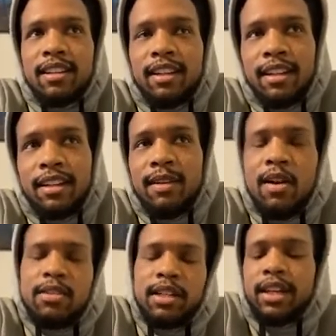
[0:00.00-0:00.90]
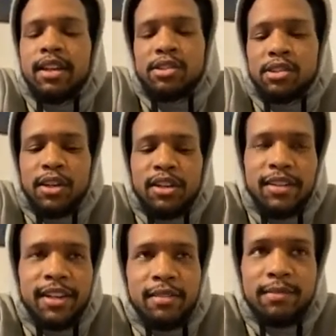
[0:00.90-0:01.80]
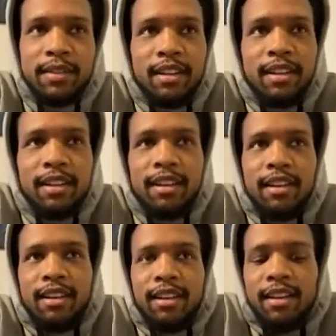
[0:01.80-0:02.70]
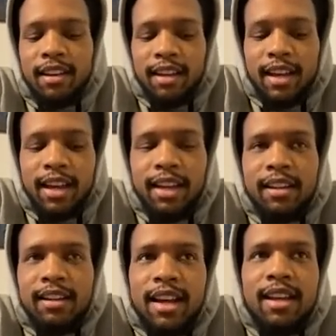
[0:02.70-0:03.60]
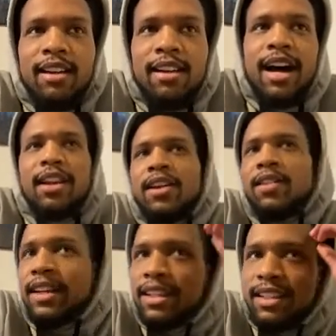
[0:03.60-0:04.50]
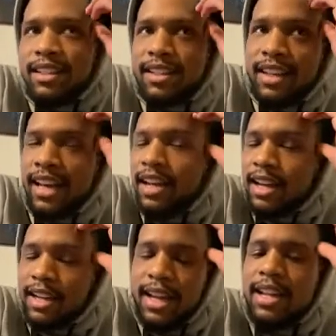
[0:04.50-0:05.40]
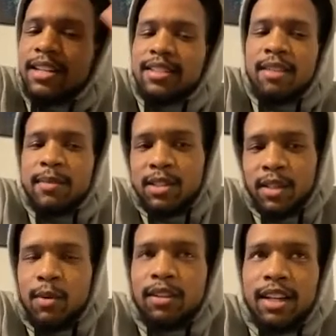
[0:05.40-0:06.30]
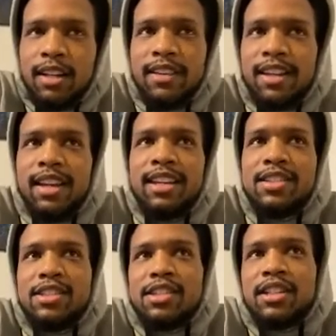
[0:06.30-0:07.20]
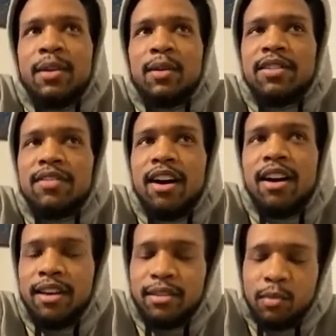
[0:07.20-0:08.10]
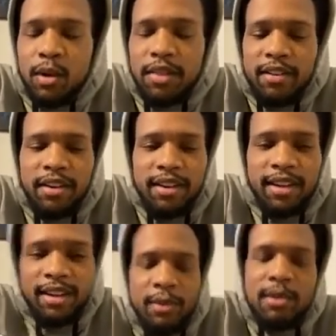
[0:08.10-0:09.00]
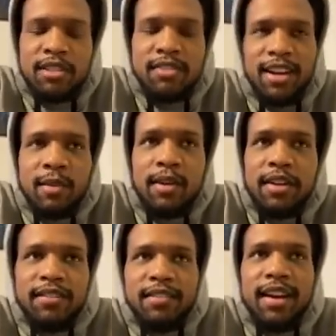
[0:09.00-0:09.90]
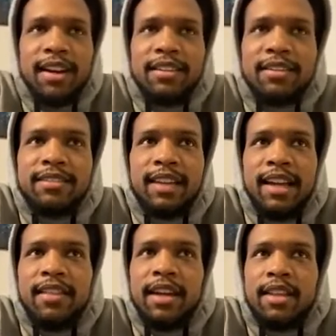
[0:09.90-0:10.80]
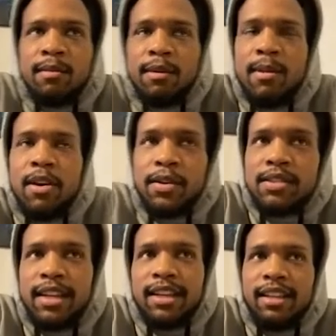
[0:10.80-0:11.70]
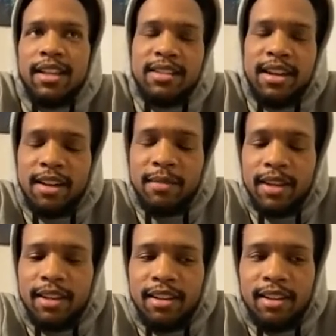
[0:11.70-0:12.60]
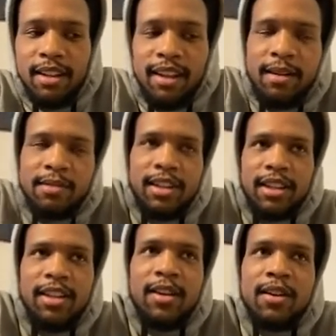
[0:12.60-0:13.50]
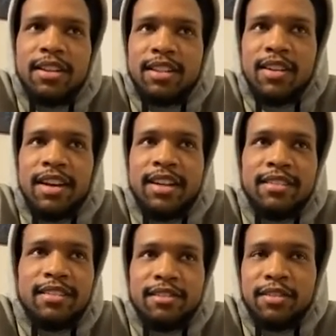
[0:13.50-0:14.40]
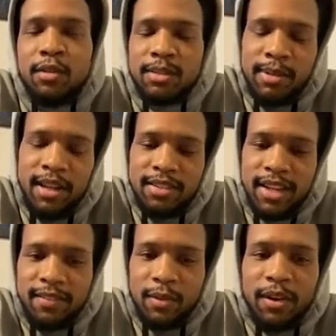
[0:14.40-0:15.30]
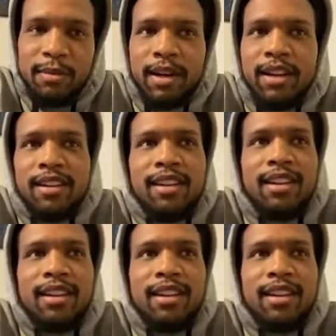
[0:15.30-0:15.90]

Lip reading: I was like, "Yeah, sure, I'll fight him." And I don't know, like I didn't see him until he walked out in the cage, and we fought at 138. We were supposed to fight at 135, and then the promoter was like, "He's not gonna make it," and I was like, "You know what? It's fine. A few less pounds I have to worry about."